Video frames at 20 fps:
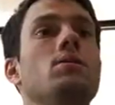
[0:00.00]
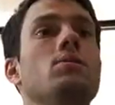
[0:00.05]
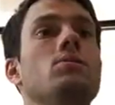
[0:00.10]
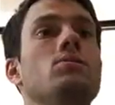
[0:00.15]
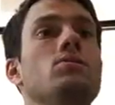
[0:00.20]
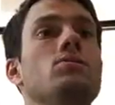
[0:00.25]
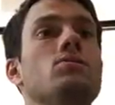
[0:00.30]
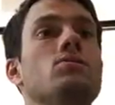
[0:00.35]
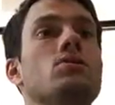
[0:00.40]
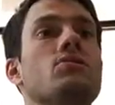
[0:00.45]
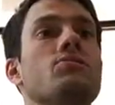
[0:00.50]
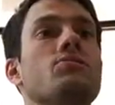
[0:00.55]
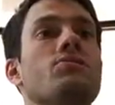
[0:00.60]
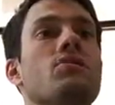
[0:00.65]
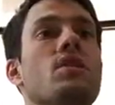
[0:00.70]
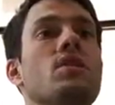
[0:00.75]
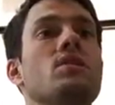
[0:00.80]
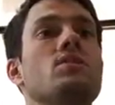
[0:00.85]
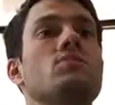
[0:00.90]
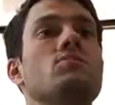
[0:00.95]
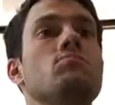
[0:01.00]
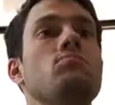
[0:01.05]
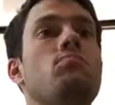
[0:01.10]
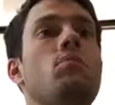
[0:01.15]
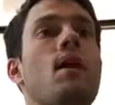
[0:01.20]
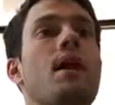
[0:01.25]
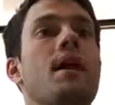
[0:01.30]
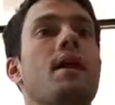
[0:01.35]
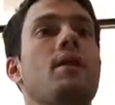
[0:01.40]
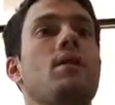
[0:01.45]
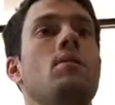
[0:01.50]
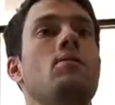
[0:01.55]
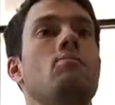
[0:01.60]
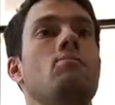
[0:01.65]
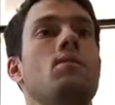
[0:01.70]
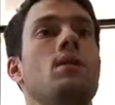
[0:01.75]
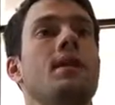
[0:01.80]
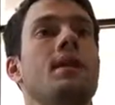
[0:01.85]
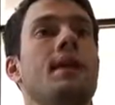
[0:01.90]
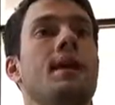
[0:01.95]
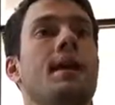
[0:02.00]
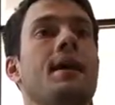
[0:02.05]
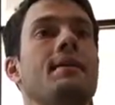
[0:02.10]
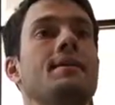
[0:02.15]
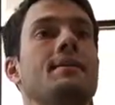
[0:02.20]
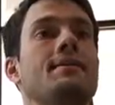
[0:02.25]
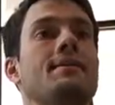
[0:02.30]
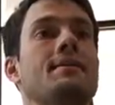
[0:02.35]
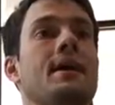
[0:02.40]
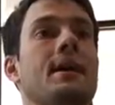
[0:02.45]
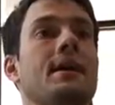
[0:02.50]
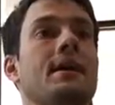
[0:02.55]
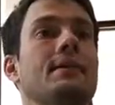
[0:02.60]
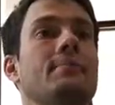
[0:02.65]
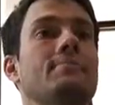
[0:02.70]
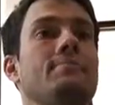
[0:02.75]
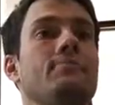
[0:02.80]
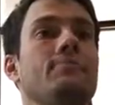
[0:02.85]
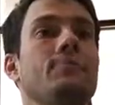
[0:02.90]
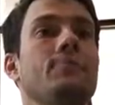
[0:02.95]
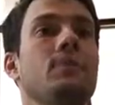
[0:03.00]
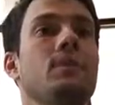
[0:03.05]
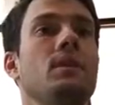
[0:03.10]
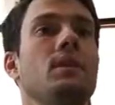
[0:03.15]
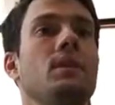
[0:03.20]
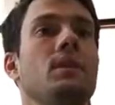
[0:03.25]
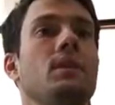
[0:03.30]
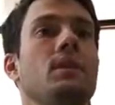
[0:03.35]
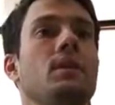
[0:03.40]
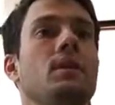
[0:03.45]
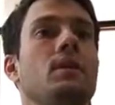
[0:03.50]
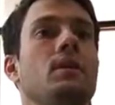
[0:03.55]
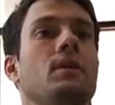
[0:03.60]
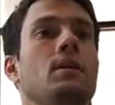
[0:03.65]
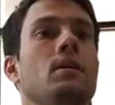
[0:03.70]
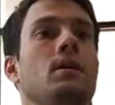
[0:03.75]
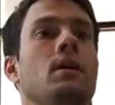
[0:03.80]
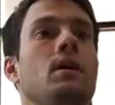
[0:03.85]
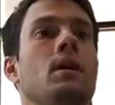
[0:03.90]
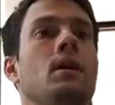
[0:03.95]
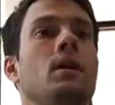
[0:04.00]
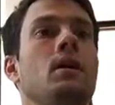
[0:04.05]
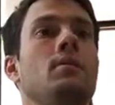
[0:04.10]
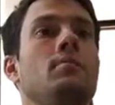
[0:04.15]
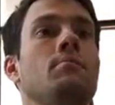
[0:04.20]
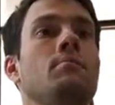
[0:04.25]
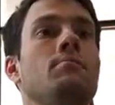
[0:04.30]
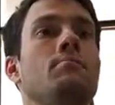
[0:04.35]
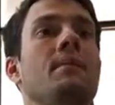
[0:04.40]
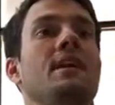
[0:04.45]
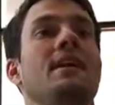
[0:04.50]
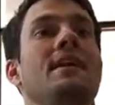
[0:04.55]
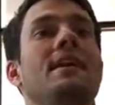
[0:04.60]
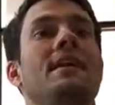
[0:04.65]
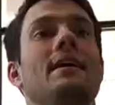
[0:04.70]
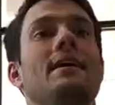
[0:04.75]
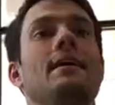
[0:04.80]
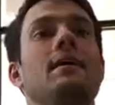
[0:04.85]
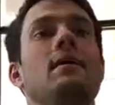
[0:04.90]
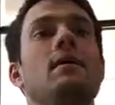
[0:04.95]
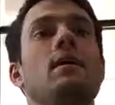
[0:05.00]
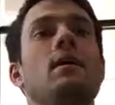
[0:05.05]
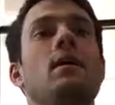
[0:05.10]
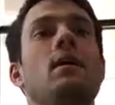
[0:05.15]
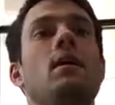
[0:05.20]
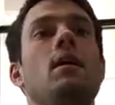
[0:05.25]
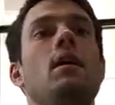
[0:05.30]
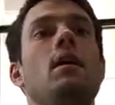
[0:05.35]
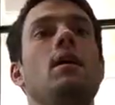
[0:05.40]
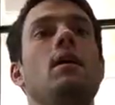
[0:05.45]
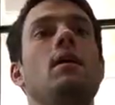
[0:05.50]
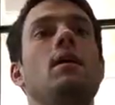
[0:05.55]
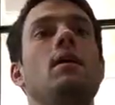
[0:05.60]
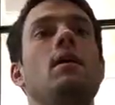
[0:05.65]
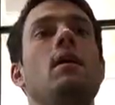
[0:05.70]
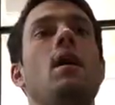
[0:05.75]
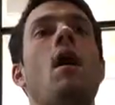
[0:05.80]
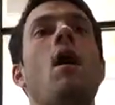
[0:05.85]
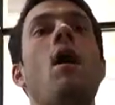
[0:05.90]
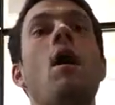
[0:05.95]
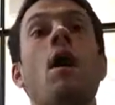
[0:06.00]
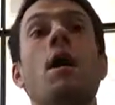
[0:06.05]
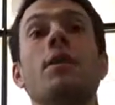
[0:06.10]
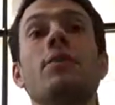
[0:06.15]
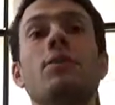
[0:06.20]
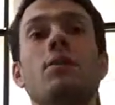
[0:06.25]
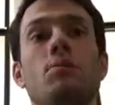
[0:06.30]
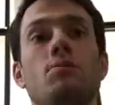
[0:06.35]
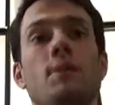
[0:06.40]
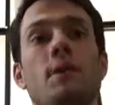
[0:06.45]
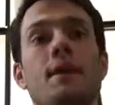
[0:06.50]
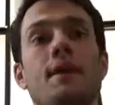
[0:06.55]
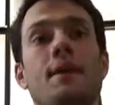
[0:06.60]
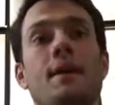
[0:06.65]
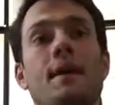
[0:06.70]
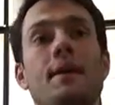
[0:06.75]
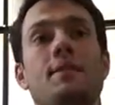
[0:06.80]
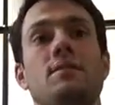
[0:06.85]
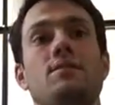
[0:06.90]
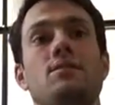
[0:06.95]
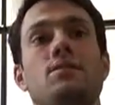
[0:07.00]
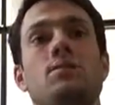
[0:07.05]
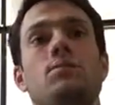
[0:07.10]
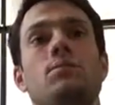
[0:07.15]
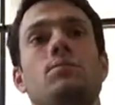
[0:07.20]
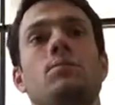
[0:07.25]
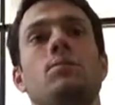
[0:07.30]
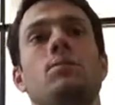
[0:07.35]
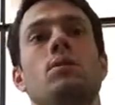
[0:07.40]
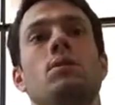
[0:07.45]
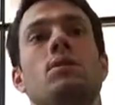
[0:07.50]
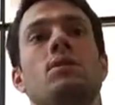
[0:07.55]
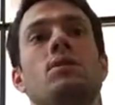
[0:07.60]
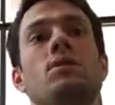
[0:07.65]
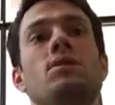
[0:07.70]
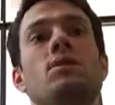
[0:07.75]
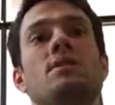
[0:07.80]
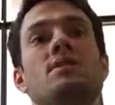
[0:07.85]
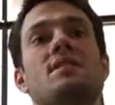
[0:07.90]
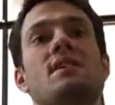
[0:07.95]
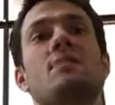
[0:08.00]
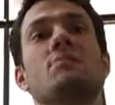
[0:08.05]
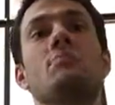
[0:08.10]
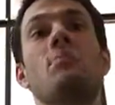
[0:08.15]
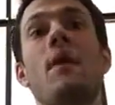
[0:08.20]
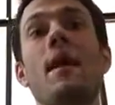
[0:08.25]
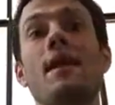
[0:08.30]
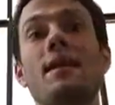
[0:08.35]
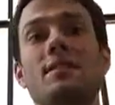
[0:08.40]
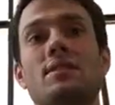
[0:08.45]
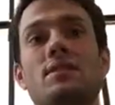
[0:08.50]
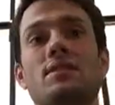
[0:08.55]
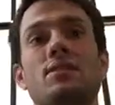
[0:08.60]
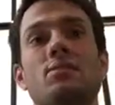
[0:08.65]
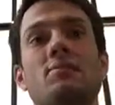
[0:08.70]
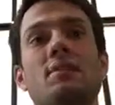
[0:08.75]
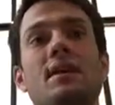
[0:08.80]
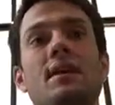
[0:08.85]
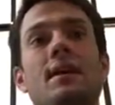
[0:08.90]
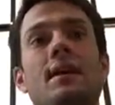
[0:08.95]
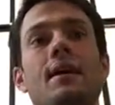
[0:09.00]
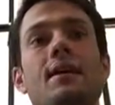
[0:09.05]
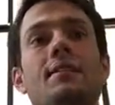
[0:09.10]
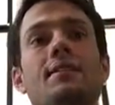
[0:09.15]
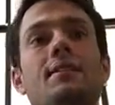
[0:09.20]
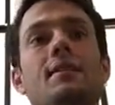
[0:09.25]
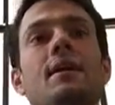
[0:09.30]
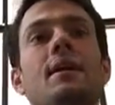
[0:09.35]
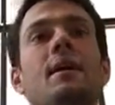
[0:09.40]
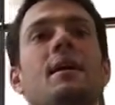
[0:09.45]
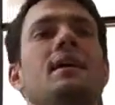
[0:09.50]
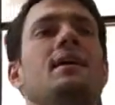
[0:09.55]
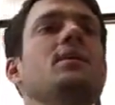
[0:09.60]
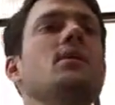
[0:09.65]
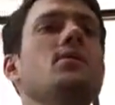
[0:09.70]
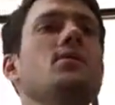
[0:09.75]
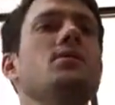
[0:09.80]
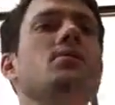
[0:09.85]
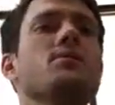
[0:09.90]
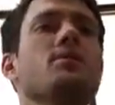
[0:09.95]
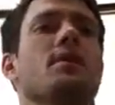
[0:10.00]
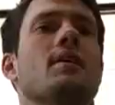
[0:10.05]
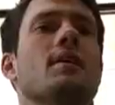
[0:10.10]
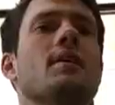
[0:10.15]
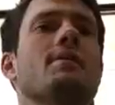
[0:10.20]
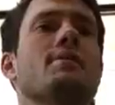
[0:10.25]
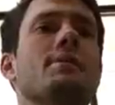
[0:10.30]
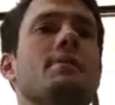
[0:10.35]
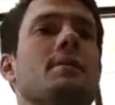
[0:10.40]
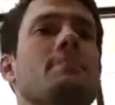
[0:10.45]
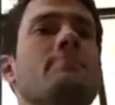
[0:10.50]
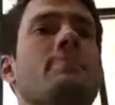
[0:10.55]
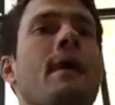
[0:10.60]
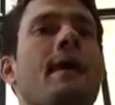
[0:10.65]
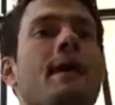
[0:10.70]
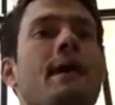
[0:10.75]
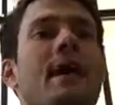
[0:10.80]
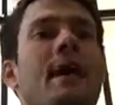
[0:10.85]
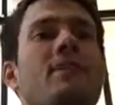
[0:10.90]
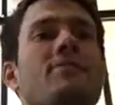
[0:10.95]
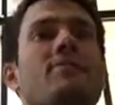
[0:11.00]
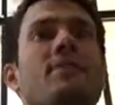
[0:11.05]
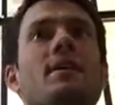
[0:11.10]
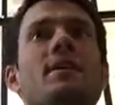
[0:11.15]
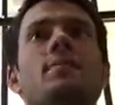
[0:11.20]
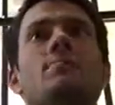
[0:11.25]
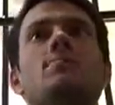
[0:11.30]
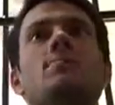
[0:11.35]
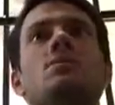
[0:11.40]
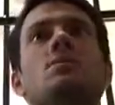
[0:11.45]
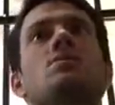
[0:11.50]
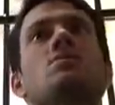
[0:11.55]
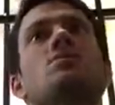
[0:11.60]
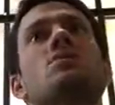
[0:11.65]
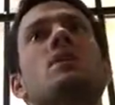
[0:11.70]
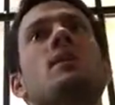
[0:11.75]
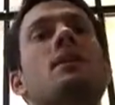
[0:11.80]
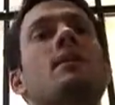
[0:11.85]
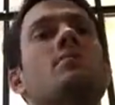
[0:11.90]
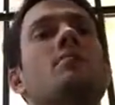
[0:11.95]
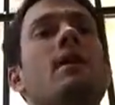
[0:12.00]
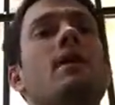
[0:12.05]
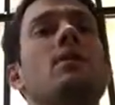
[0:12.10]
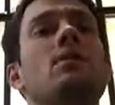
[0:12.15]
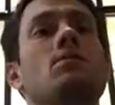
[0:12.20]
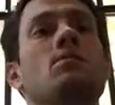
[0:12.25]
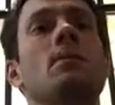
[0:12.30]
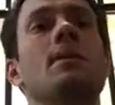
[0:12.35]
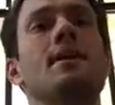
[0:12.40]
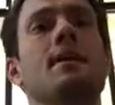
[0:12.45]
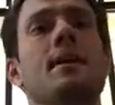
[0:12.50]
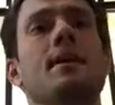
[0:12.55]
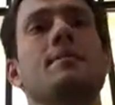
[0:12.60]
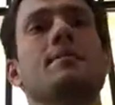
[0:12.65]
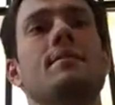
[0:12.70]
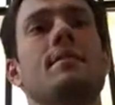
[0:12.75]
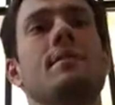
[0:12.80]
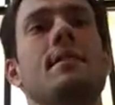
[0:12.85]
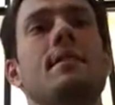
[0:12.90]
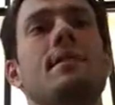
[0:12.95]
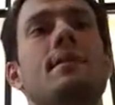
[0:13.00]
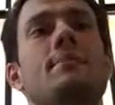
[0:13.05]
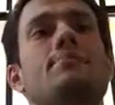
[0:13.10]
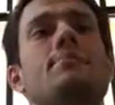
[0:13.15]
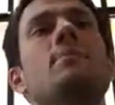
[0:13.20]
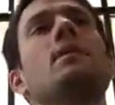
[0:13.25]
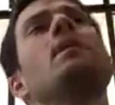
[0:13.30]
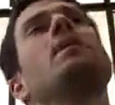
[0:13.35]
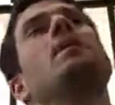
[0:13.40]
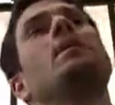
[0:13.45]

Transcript: you use the phrase when weekend time, meaning on the weekend, or you could say when it's the weekend. Here you're talking about the pet cafe, so you're saying when the weekend time